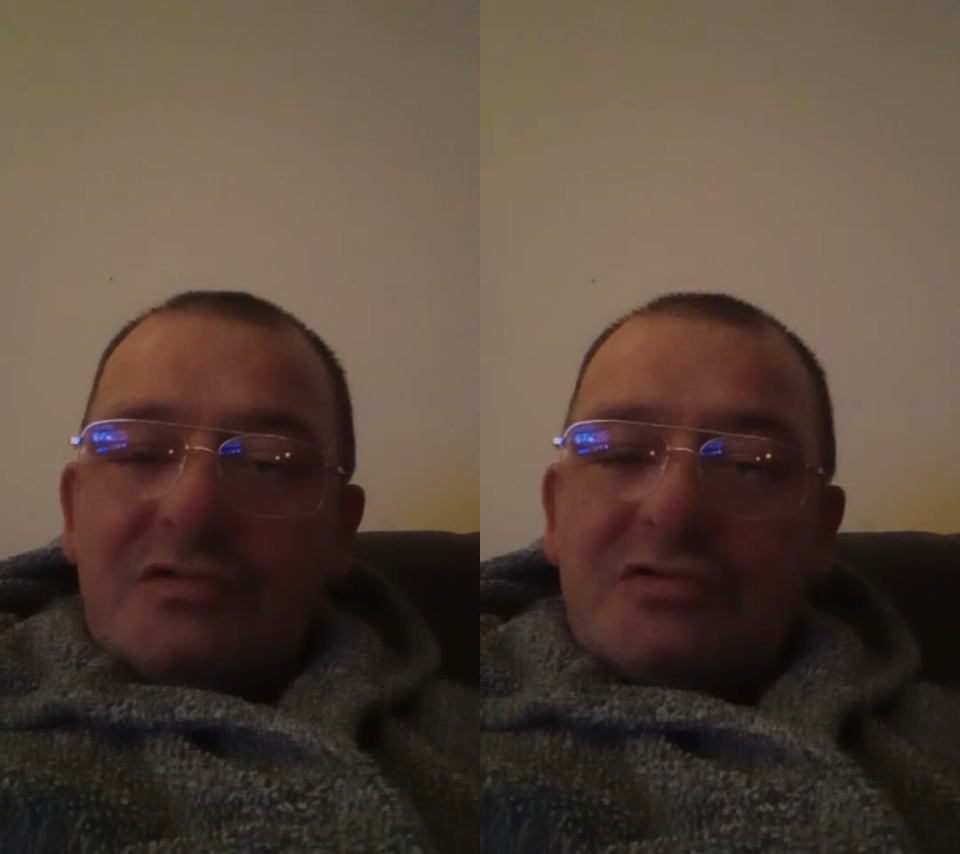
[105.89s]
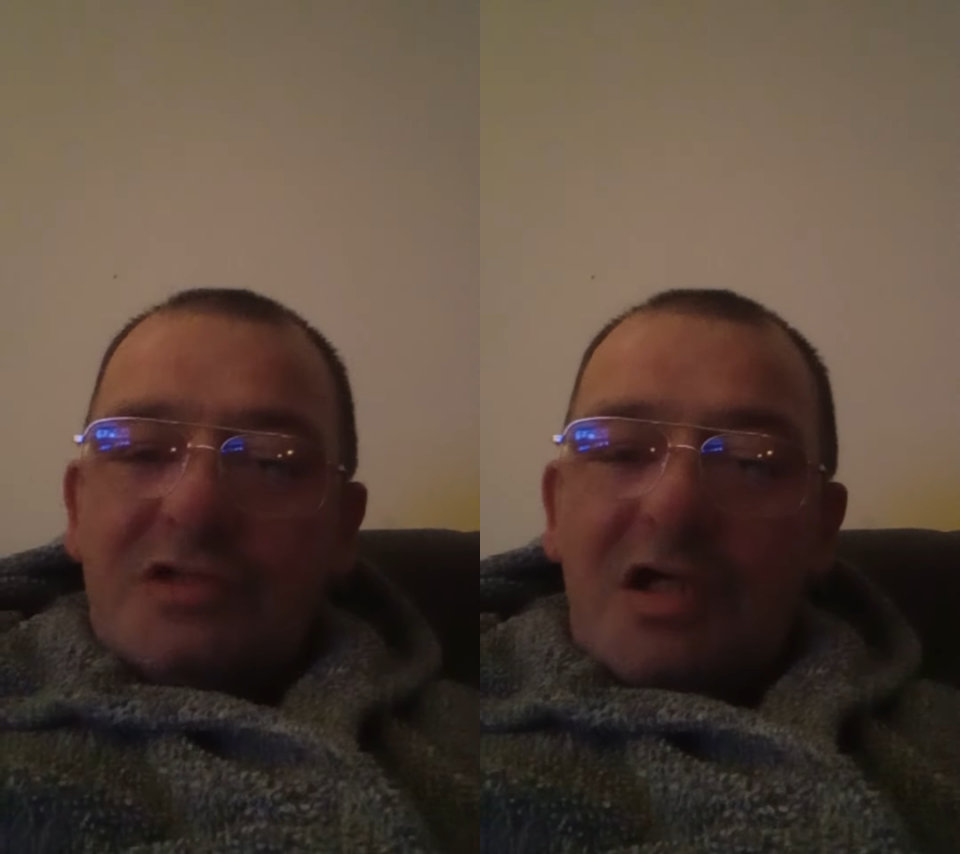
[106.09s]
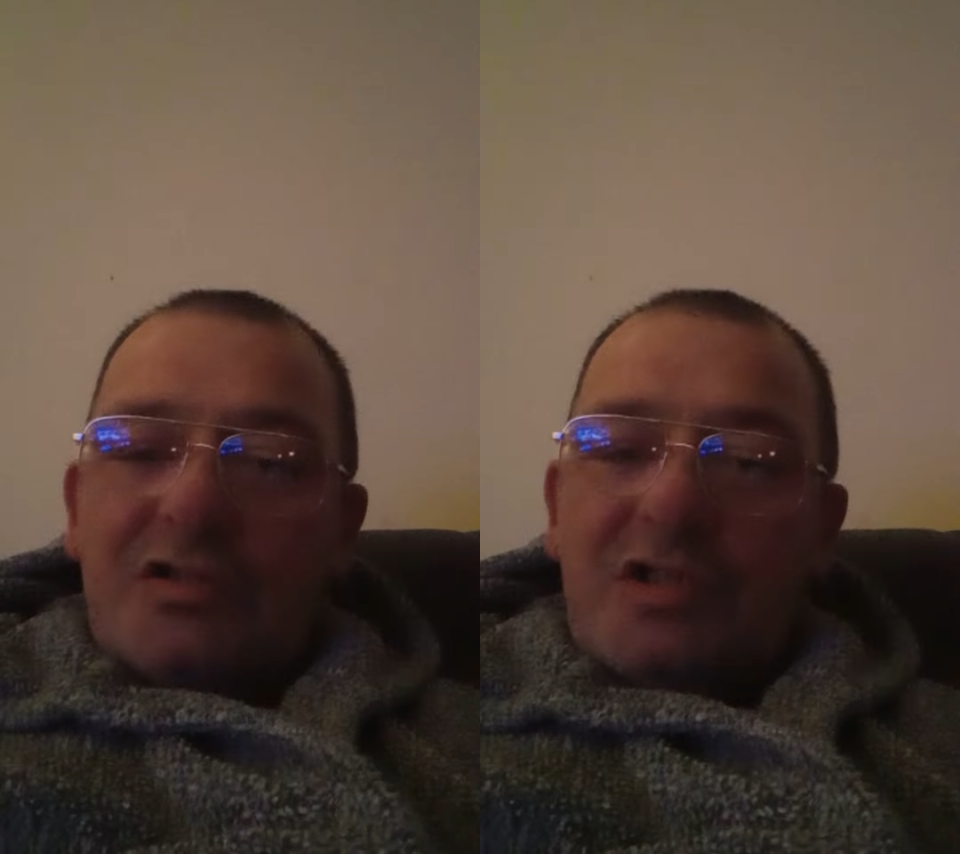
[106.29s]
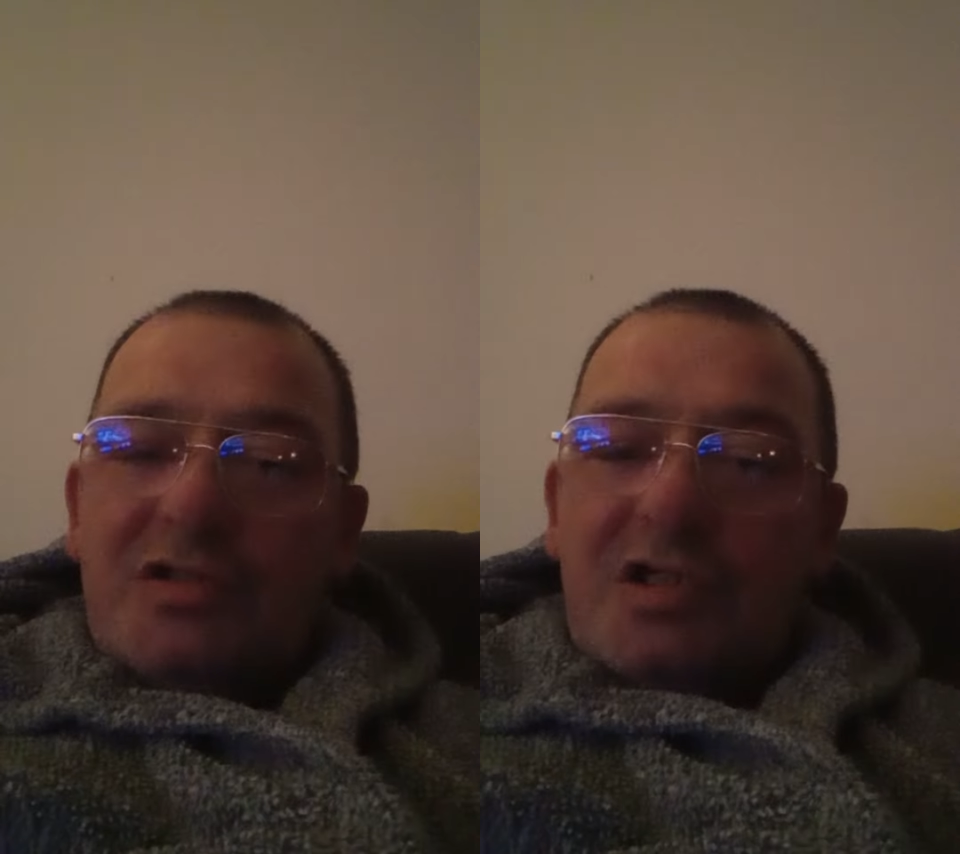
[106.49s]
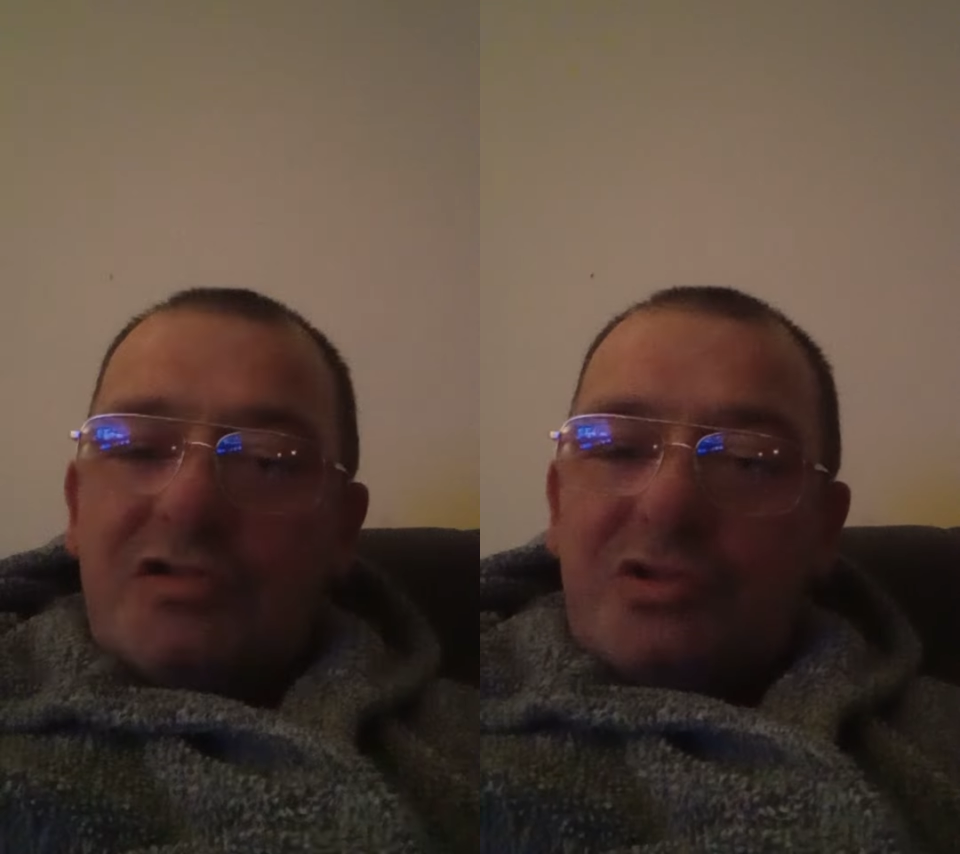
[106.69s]
Start
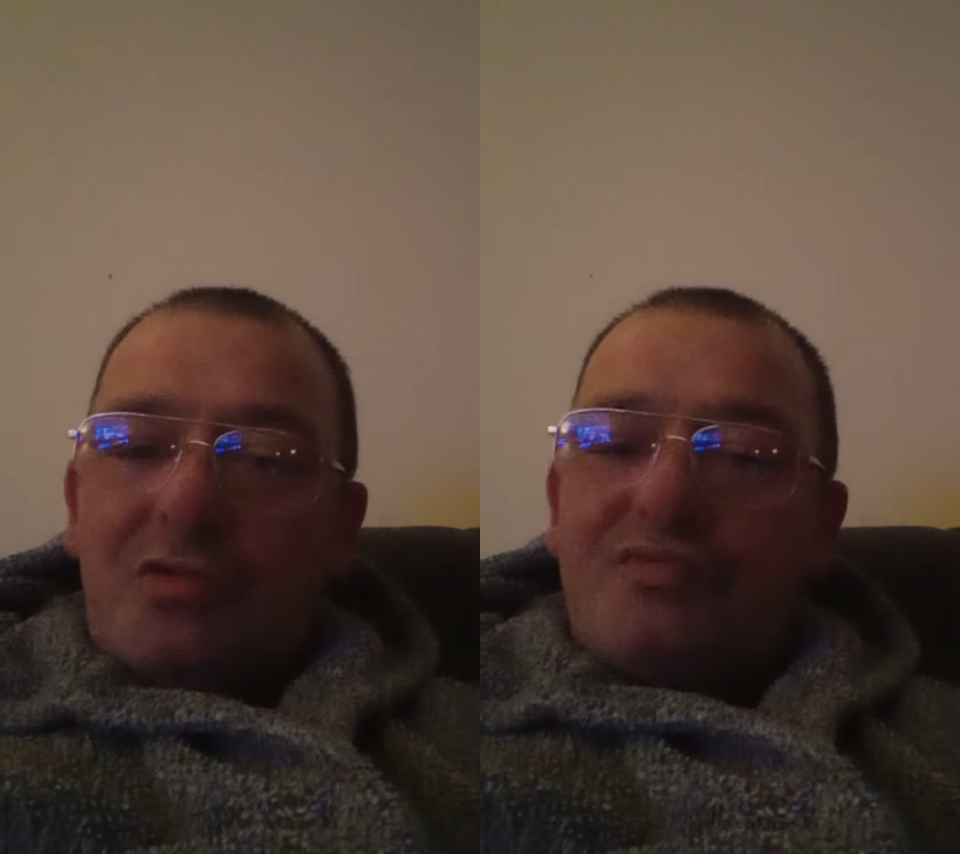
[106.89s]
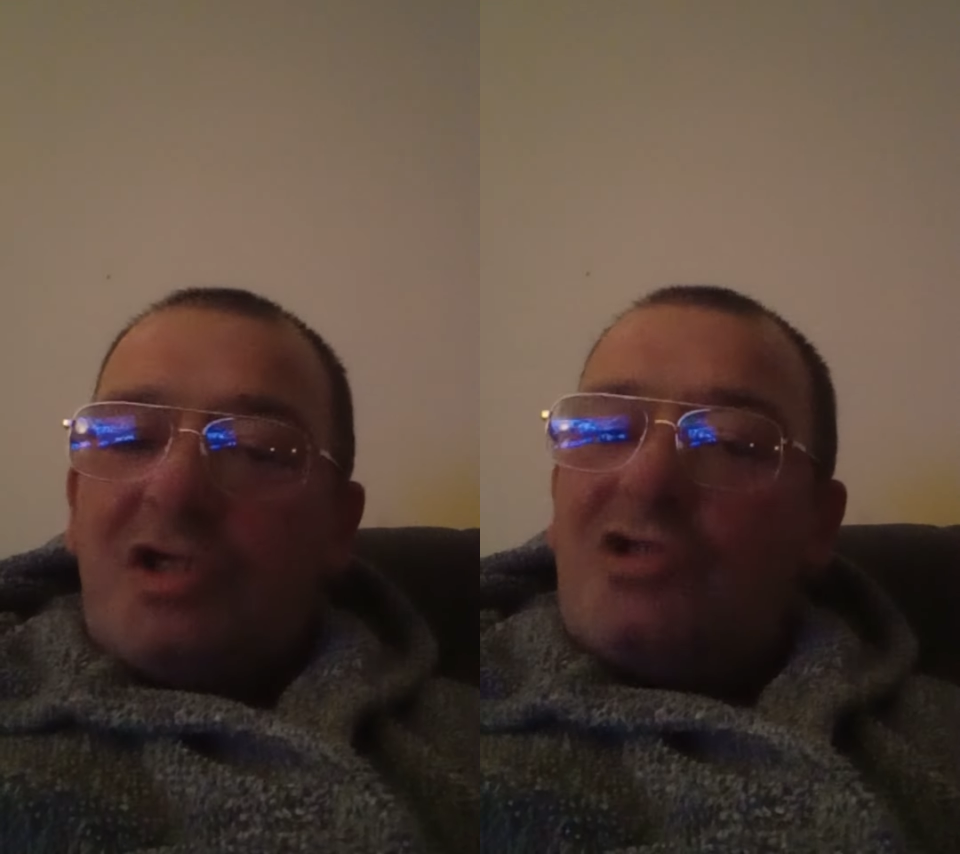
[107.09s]
giving the troops